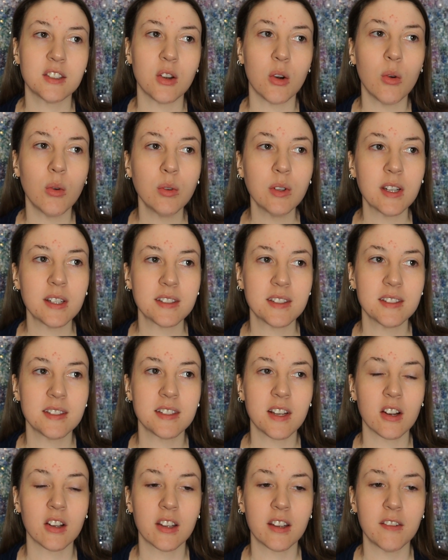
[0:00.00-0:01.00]
don't
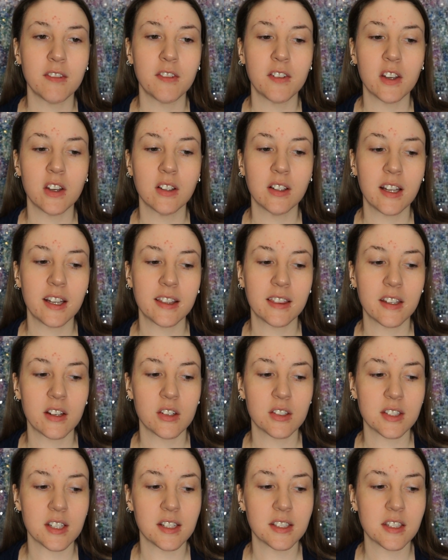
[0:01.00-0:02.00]
necessarily feel like
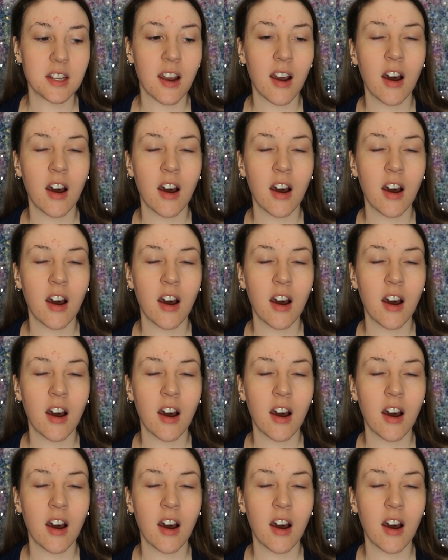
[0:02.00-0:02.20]
there's a